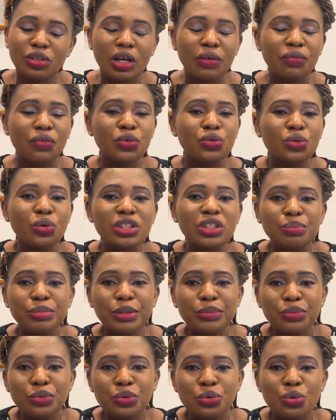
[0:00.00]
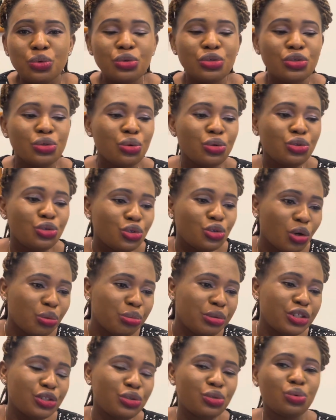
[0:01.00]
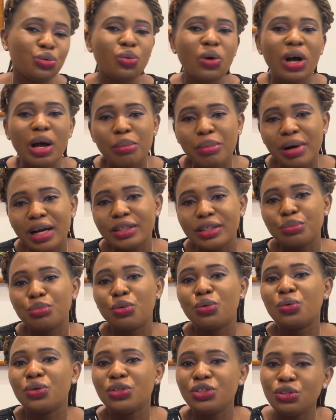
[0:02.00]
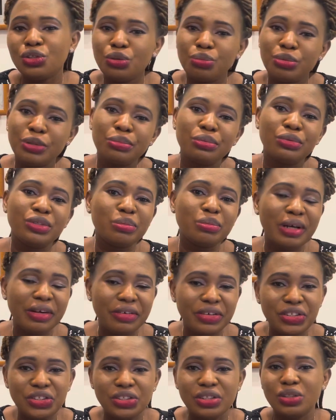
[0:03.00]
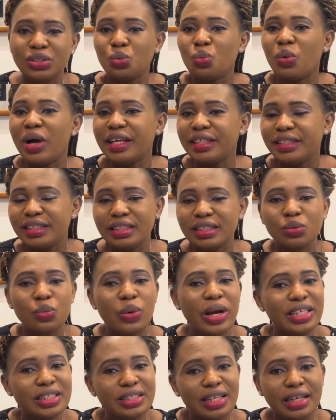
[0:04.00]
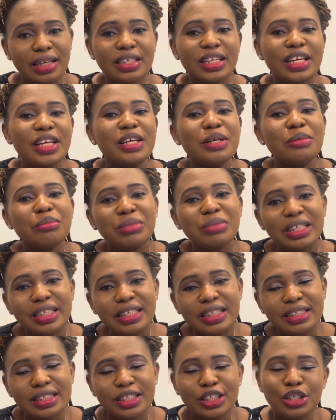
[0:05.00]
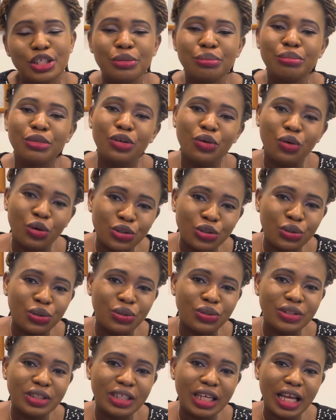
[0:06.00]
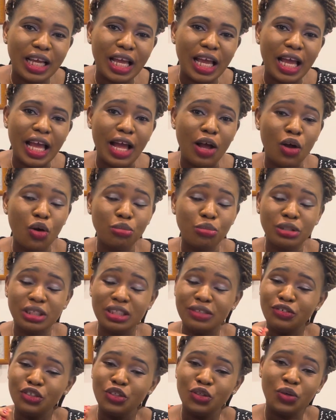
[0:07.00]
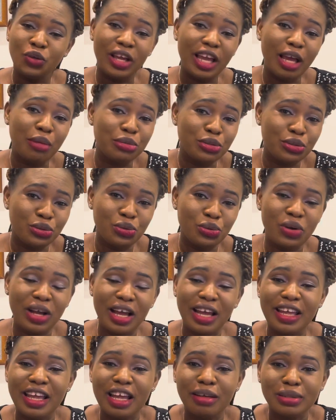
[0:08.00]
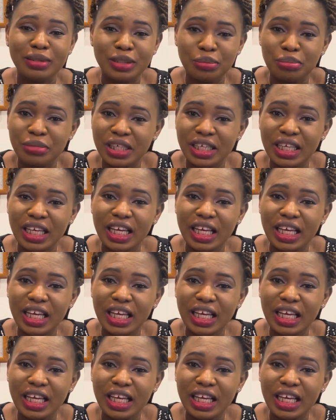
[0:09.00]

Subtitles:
For those people whose own job is to go about proposing to people's marriages, why is this, why is that? Please be cautioned. I hope this video helps you and helps me.